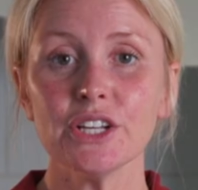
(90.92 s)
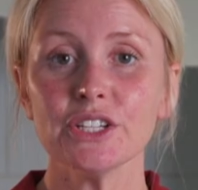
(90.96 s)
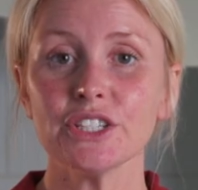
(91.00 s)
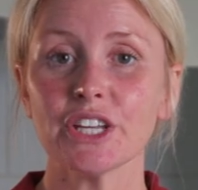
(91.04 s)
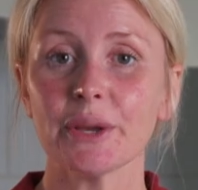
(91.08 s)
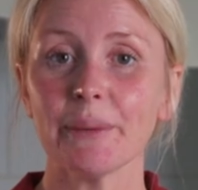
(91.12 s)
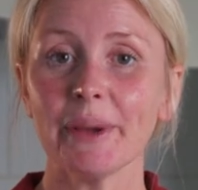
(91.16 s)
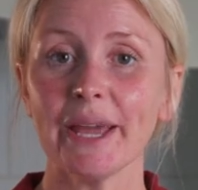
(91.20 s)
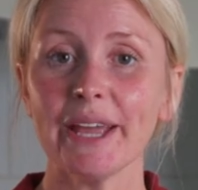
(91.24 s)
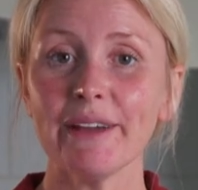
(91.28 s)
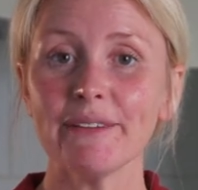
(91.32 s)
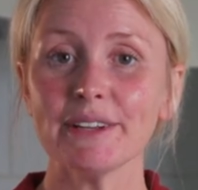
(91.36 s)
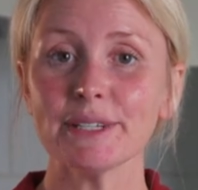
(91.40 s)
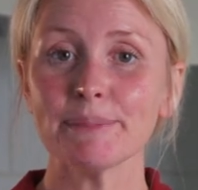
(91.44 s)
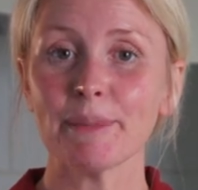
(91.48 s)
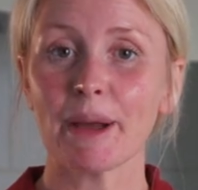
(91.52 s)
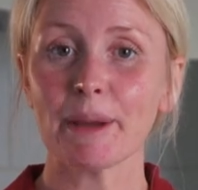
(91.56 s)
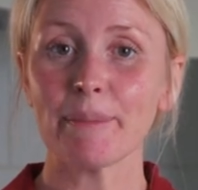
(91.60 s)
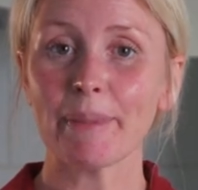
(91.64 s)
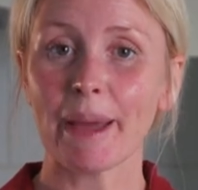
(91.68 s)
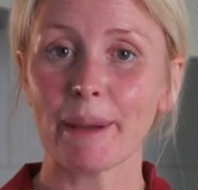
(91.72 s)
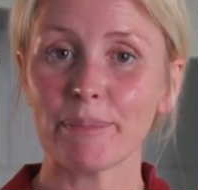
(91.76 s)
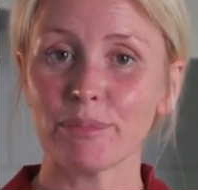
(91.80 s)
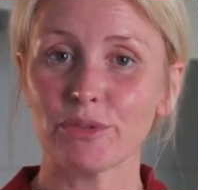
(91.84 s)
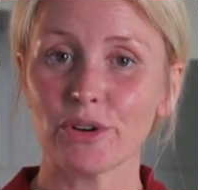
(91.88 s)
So here is my
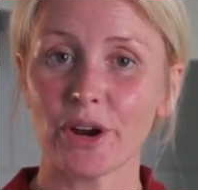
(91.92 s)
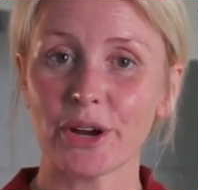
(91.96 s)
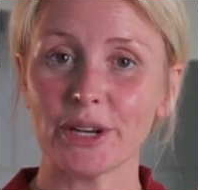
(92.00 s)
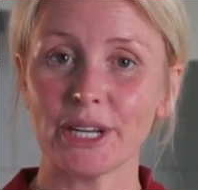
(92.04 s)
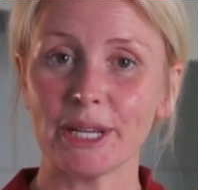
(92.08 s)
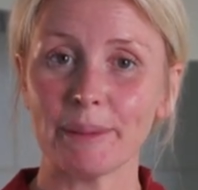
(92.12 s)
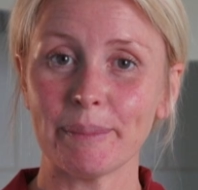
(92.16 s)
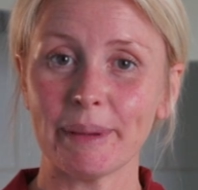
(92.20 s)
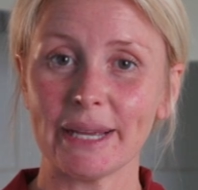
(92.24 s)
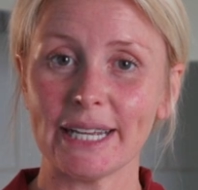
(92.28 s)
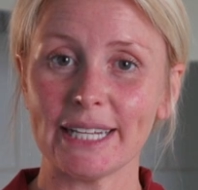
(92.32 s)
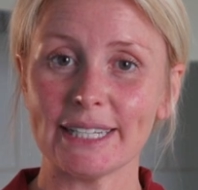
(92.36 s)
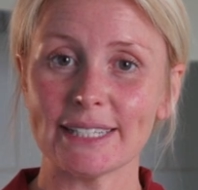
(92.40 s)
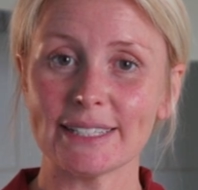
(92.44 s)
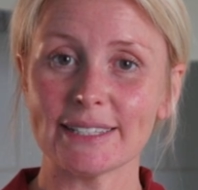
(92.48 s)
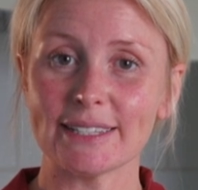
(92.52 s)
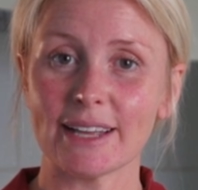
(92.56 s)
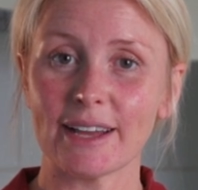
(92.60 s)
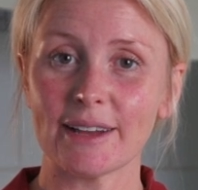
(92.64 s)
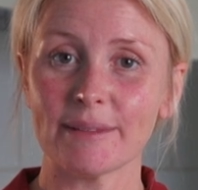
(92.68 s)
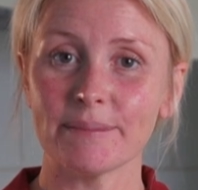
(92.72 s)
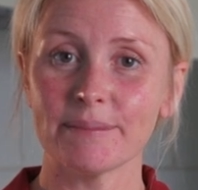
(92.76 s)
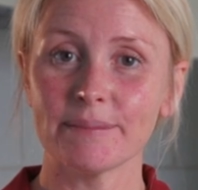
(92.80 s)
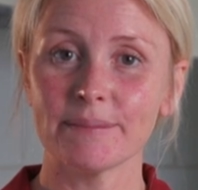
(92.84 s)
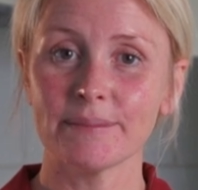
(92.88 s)
pepperoni
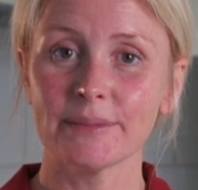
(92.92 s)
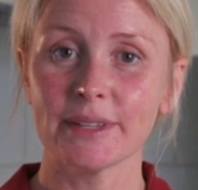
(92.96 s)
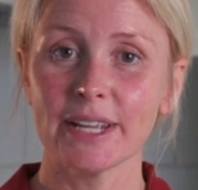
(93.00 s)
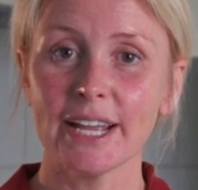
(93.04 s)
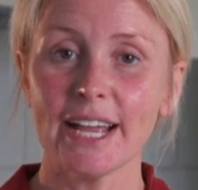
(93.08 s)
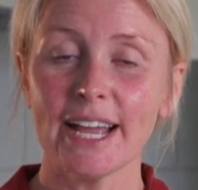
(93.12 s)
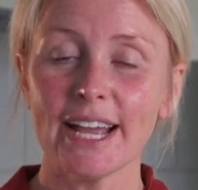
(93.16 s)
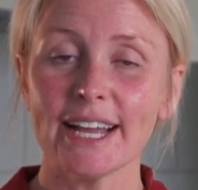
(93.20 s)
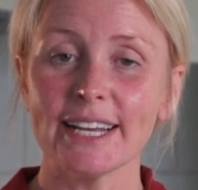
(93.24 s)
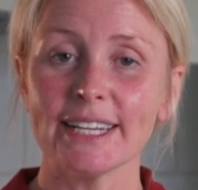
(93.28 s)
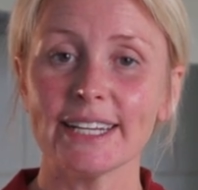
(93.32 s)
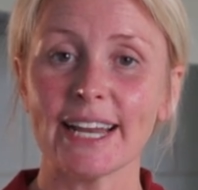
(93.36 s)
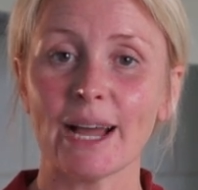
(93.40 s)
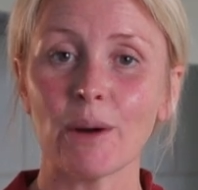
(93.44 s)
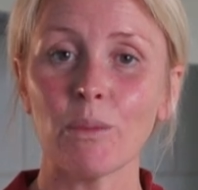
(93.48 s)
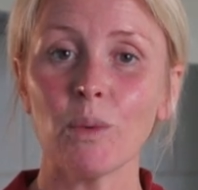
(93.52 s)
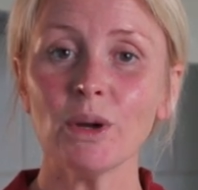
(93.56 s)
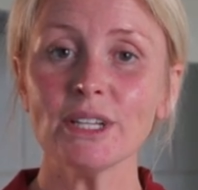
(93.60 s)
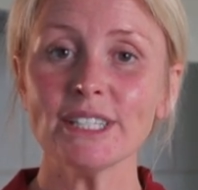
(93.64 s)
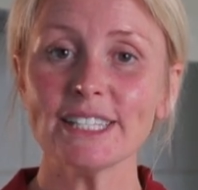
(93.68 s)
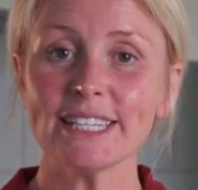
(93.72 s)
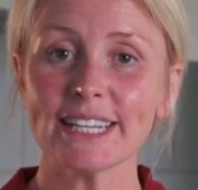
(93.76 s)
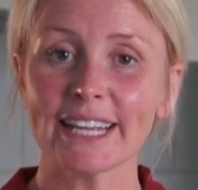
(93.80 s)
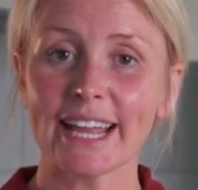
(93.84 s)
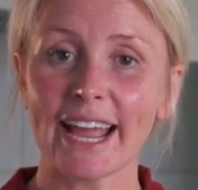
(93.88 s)
pizza. Now
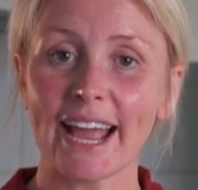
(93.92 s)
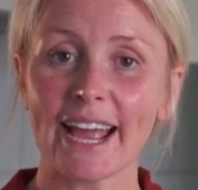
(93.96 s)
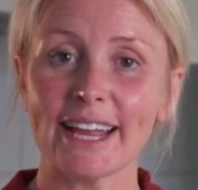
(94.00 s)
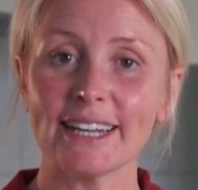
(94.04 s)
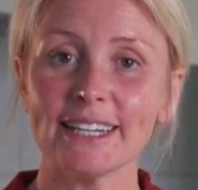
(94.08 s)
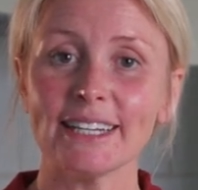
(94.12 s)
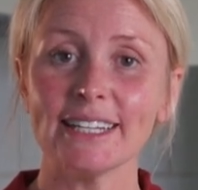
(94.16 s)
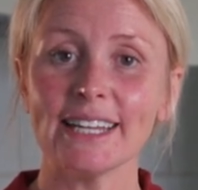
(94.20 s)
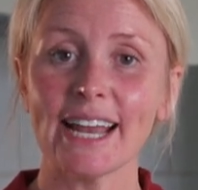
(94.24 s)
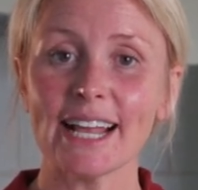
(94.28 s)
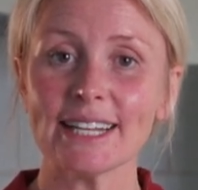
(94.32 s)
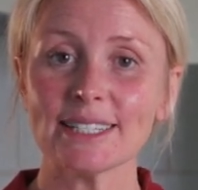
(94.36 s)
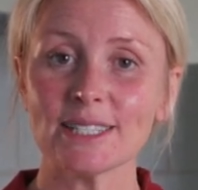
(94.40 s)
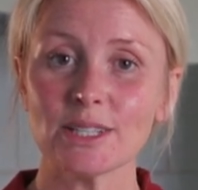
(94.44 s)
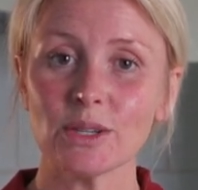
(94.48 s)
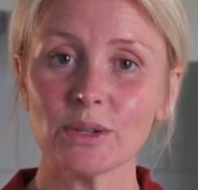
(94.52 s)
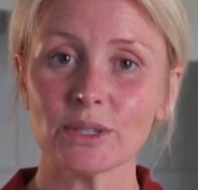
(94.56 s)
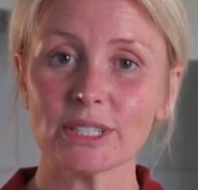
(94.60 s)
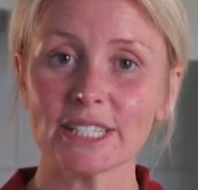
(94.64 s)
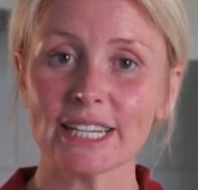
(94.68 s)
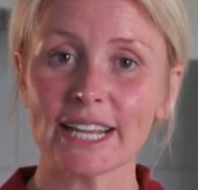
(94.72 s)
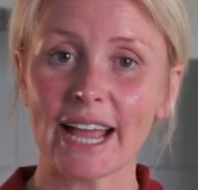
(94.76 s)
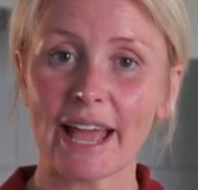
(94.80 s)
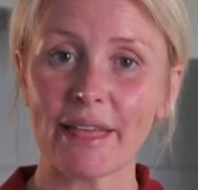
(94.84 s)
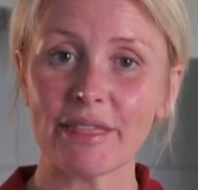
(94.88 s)
once again, let's look
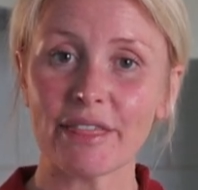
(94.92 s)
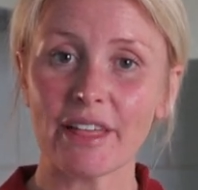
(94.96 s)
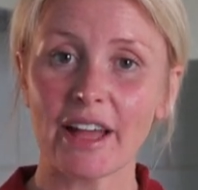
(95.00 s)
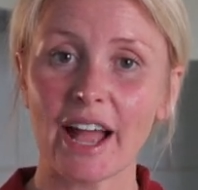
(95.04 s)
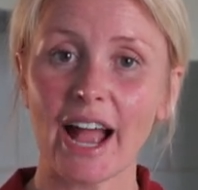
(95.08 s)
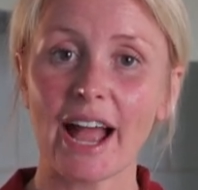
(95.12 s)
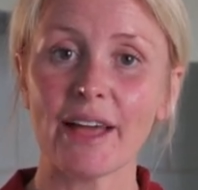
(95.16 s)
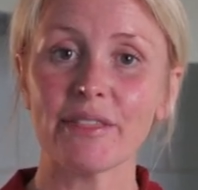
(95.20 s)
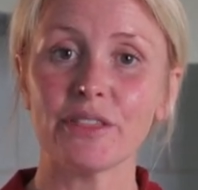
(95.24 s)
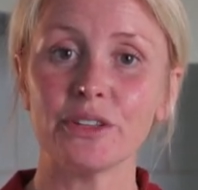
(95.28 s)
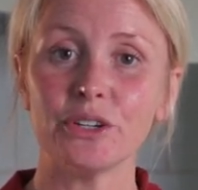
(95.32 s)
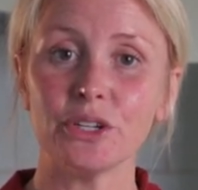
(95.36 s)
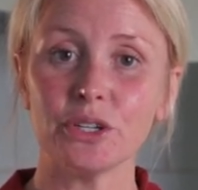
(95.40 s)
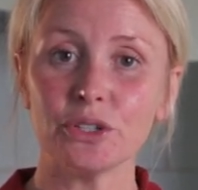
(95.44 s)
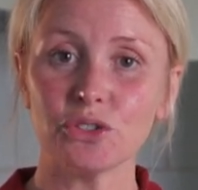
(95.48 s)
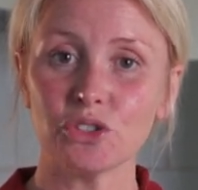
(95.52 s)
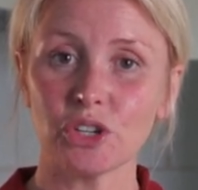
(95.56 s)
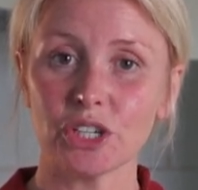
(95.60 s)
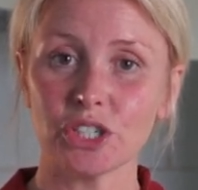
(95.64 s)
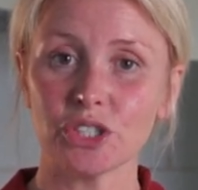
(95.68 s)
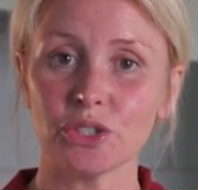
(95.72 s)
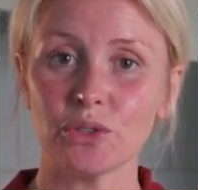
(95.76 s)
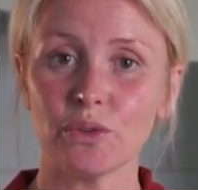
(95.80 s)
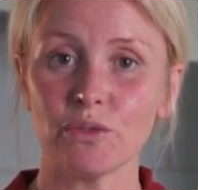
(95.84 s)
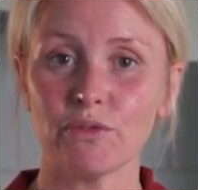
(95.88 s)
together at the
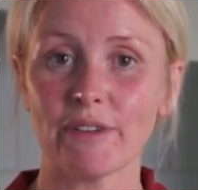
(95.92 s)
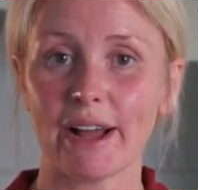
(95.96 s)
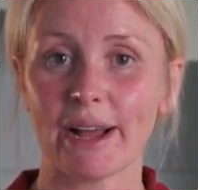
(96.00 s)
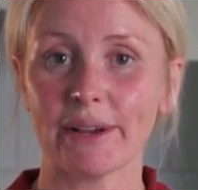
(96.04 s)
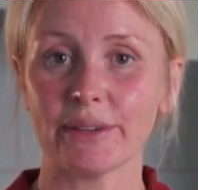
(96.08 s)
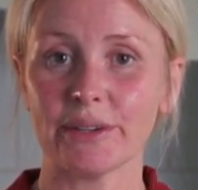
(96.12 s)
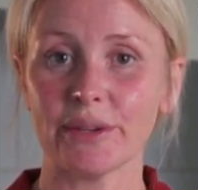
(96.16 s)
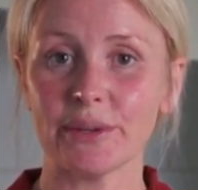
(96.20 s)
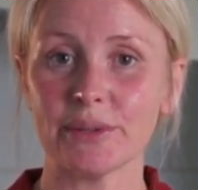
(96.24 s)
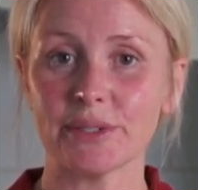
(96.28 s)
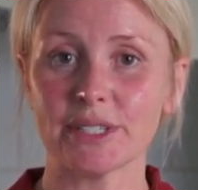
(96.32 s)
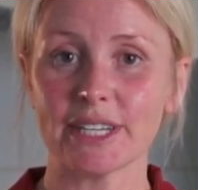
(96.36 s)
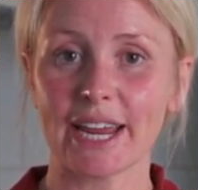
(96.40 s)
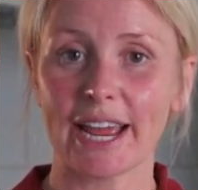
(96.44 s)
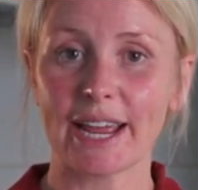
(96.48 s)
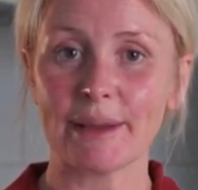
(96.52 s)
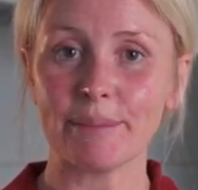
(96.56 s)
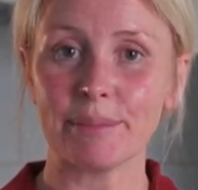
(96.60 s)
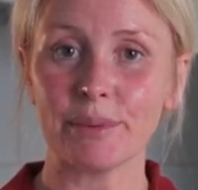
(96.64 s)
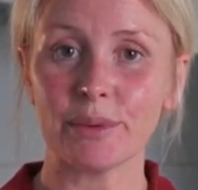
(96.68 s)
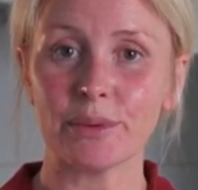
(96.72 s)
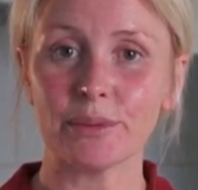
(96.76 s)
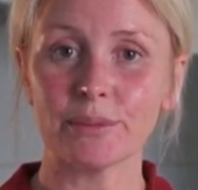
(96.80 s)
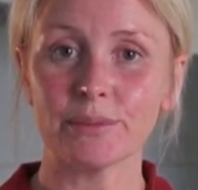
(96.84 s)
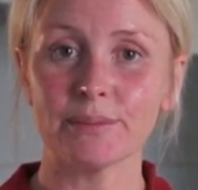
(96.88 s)
nutritional values
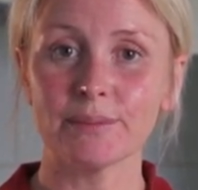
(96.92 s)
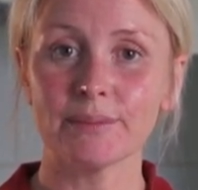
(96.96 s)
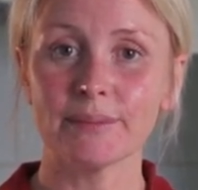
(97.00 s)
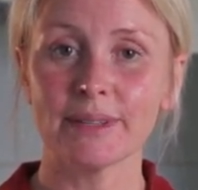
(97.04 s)
table.